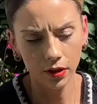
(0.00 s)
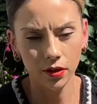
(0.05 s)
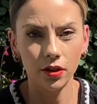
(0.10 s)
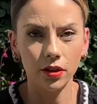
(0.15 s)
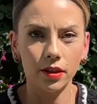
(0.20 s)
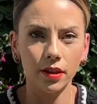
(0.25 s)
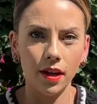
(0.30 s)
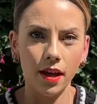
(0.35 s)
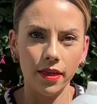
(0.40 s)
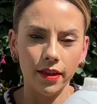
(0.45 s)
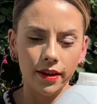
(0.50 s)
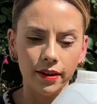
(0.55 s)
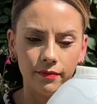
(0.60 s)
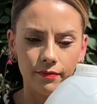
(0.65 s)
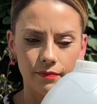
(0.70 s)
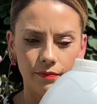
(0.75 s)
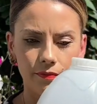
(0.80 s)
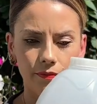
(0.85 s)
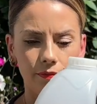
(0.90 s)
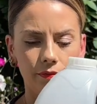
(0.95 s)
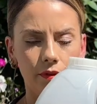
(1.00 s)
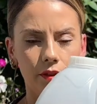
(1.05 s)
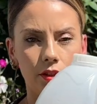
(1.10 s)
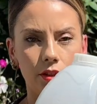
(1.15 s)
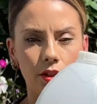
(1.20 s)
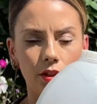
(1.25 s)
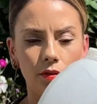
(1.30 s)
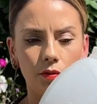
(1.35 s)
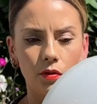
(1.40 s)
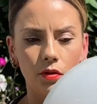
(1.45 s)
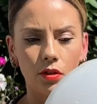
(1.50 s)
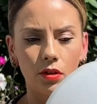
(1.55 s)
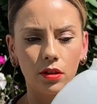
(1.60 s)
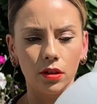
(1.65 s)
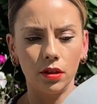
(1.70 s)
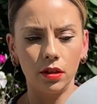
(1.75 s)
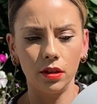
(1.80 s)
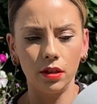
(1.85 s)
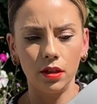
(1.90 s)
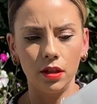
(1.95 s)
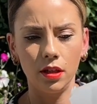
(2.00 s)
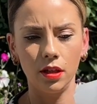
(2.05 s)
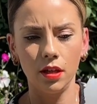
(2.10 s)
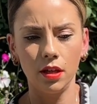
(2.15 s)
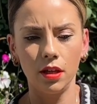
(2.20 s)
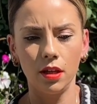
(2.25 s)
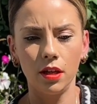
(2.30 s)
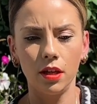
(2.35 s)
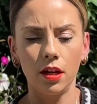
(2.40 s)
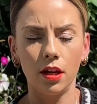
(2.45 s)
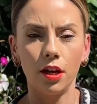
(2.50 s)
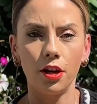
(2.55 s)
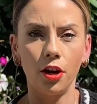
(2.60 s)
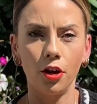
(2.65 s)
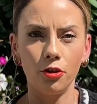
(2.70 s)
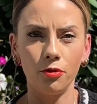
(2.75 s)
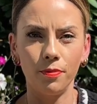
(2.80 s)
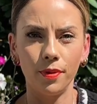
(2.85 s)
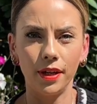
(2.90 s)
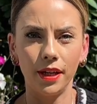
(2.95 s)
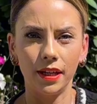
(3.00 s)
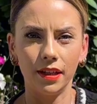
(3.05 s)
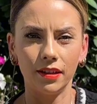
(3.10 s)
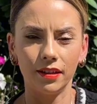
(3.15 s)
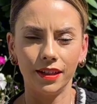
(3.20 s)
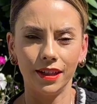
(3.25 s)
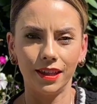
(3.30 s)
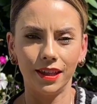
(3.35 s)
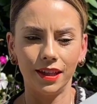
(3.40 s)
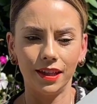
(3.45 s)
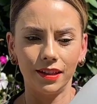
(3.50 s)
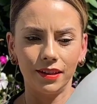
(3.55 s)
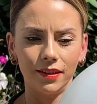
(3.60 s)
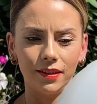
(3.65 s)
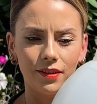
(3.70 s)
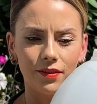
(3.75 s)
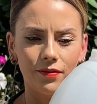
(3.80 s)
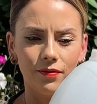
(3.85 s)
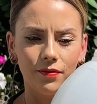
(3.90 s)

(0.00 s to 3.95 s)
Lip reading: Just like that. So you've got an opening like this.